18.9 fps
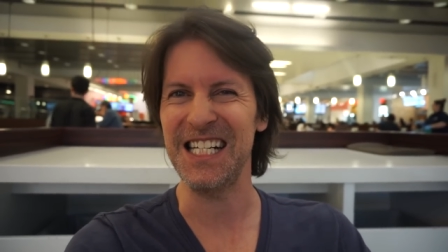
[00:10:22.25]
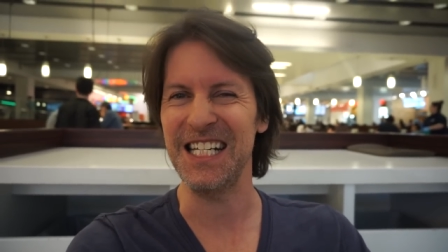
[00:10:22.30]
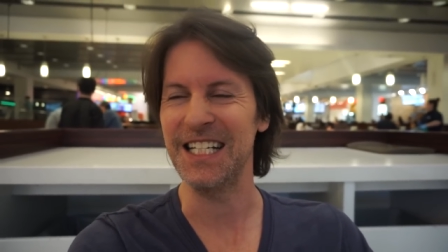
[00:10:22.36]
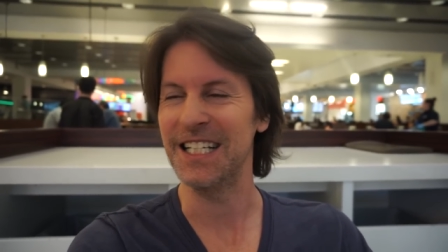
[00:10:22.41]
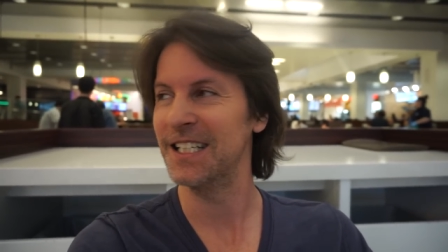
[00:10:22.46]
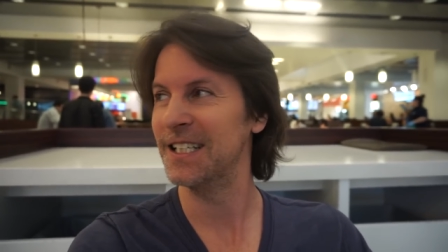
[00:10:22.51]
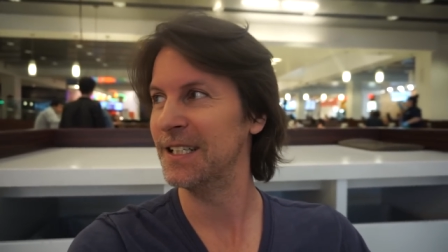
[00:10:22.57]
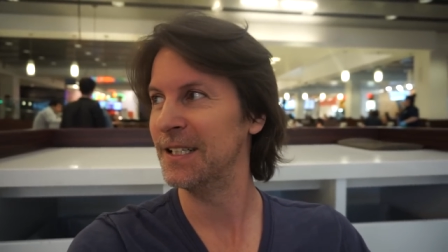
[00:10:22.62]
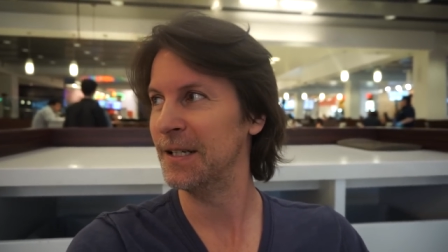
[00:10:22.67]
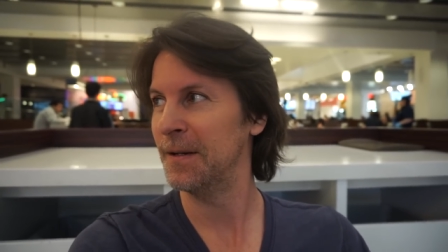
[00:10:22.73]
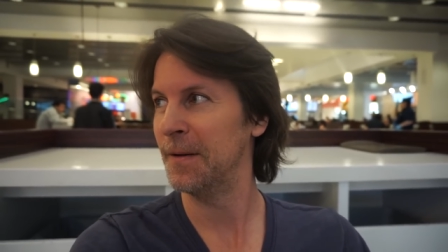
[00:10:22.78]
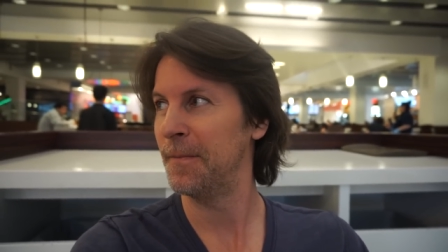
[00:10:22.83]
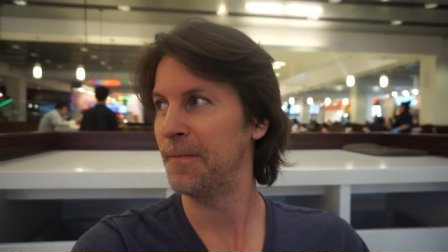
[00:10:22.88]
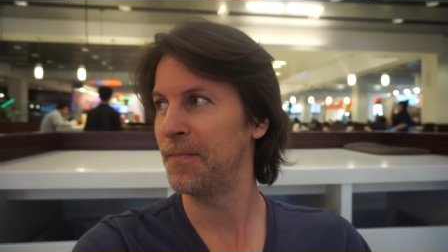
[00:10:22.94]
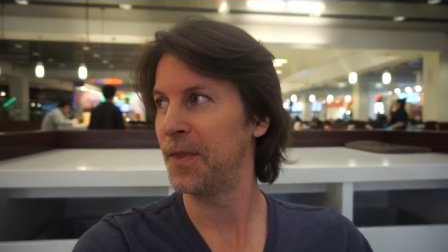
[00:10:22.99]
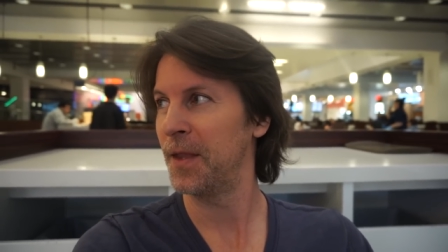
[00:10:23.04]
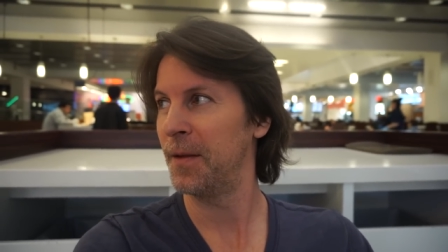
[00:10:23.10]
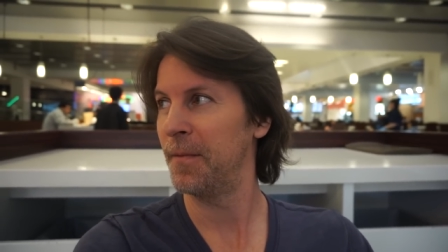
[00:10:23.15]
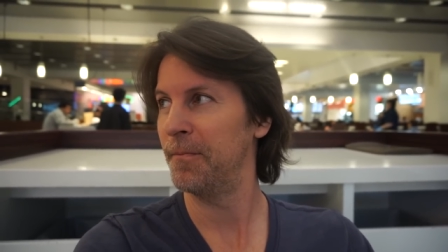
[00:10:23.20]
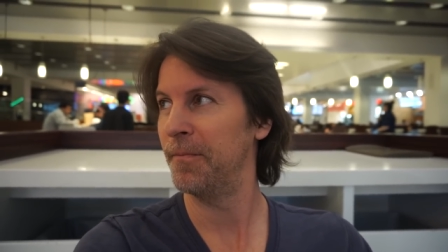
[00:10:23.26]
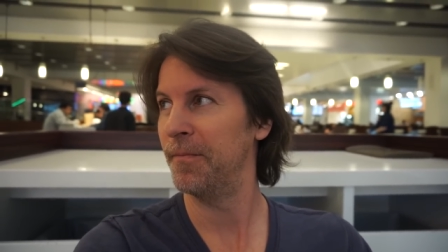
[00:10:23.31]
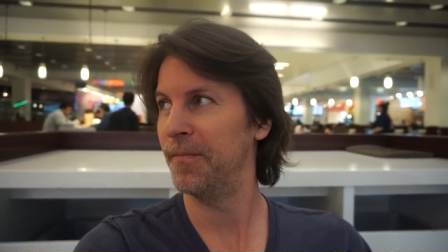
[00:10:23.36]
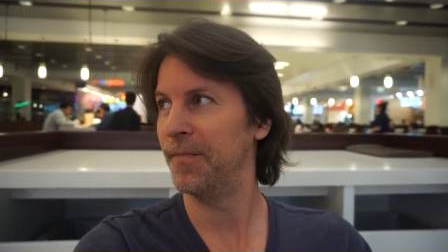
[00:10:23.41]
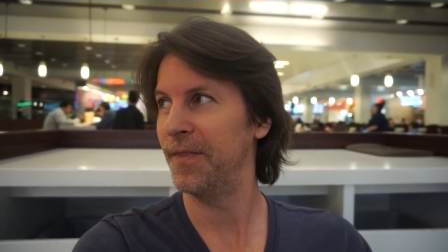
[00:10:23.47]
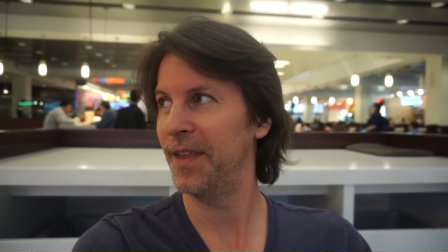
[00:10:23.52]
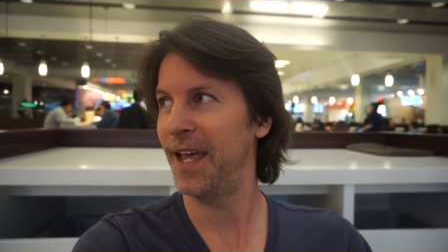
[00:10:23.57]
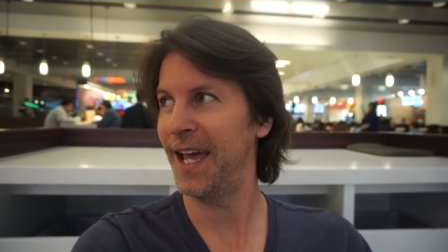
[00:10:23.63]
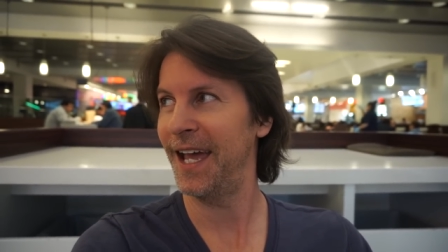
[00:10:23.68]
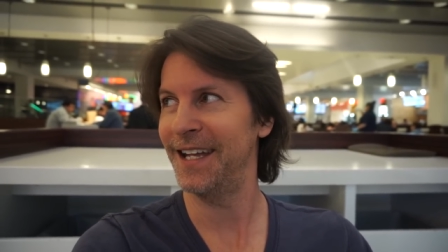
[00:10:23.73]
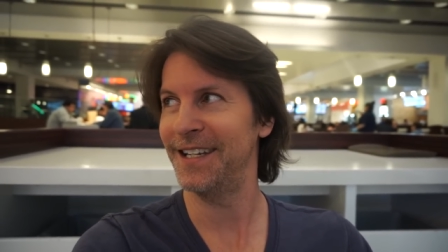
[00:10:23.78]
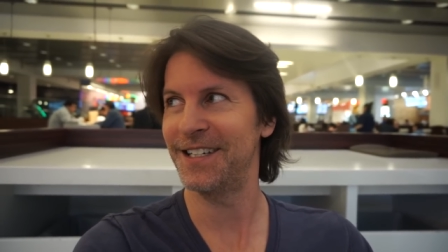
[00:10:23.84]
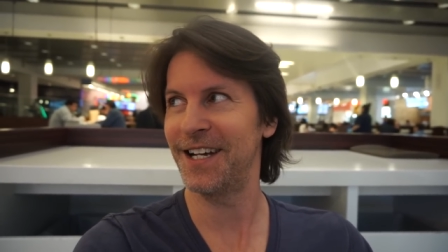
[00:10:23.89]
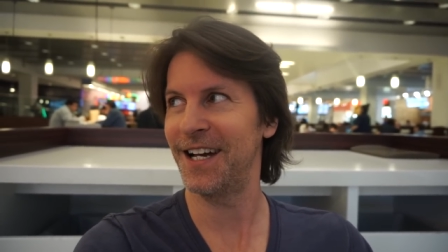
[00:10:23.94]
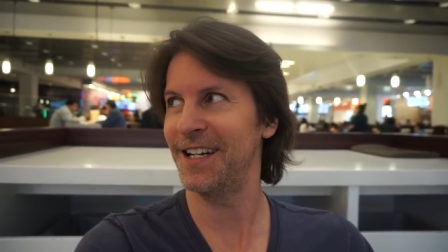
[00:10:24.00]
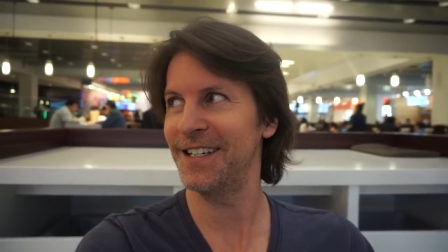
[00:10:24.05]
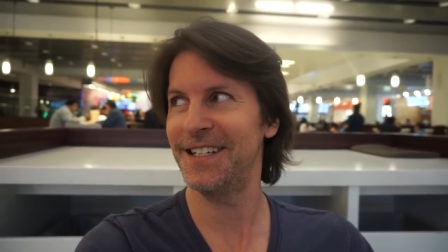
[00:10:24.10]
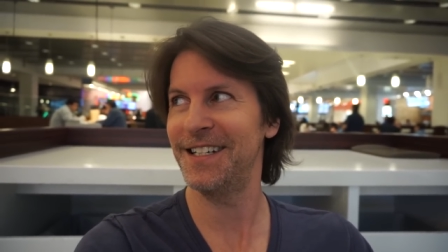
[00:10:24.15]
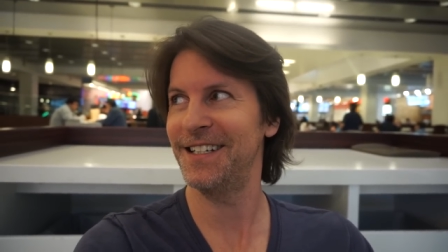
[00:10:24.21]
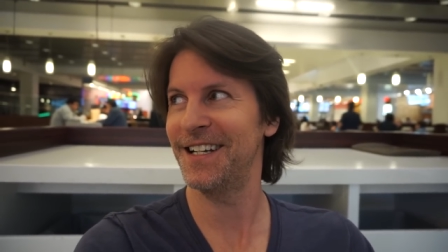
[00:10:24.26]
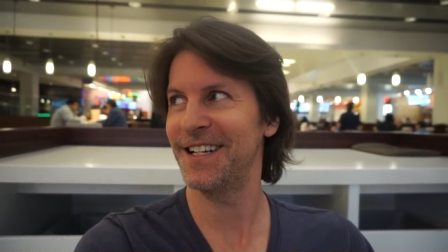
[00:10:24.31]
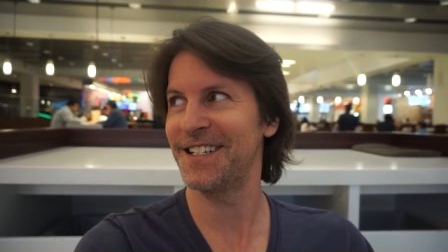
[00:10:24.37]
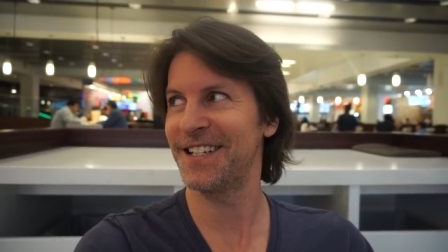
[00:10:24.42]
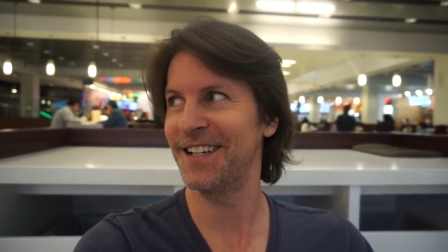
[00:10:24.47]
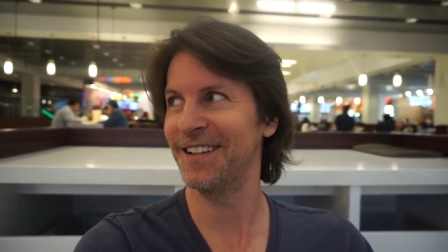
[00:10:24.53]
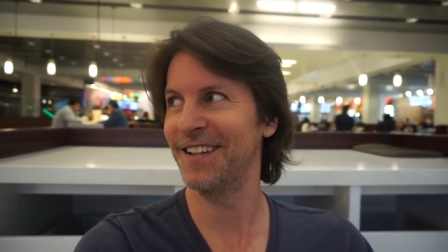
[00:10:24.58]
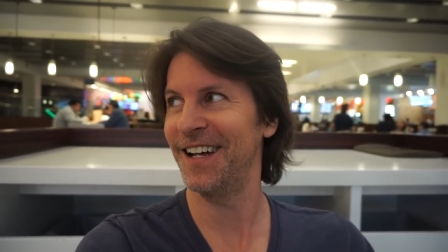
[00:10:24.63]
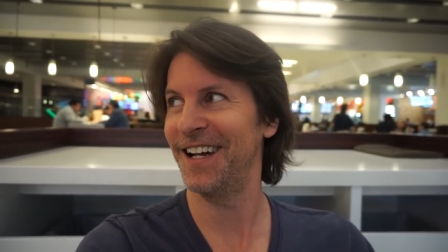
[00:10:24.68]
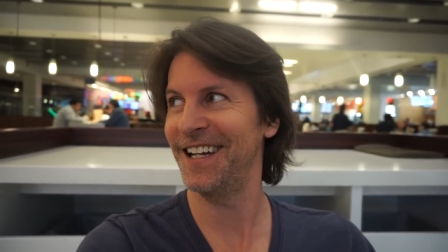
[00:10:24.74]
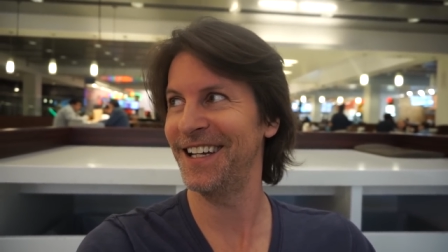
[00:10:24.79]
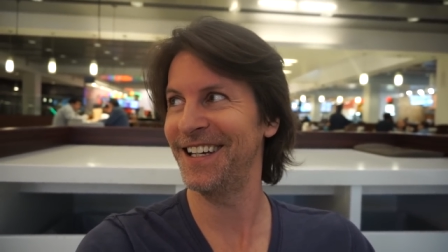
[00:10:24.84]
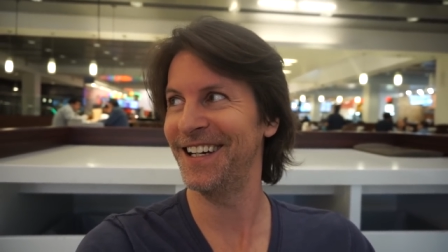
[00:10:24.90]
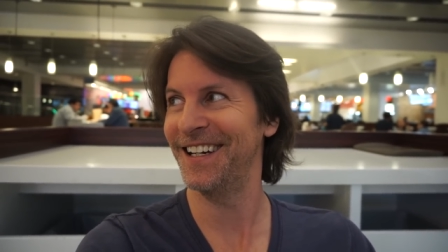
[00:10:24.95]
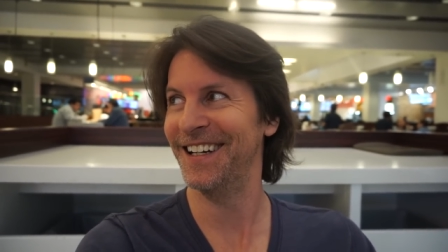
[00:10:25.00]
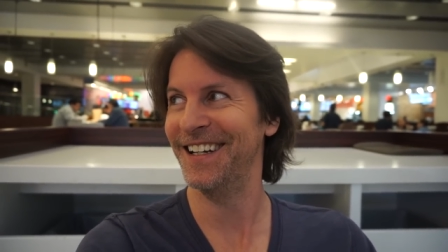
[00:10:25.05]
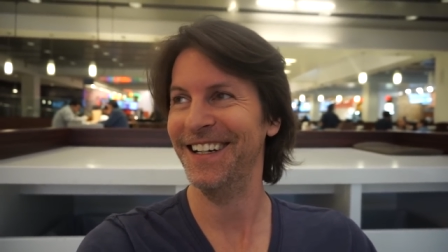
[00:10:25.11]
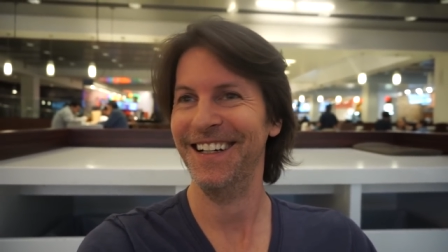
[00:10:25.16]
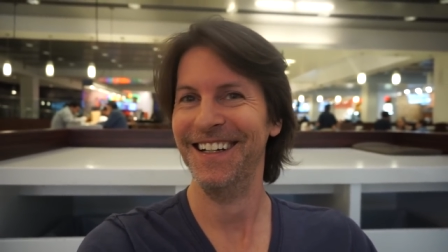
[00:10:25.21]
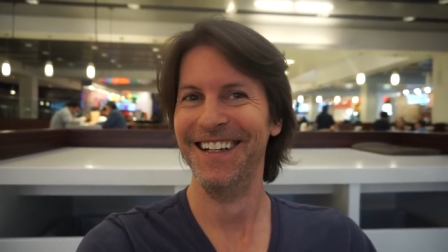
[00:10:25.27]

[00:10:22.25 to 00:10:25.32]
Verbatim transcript: And Tati doesn't like it.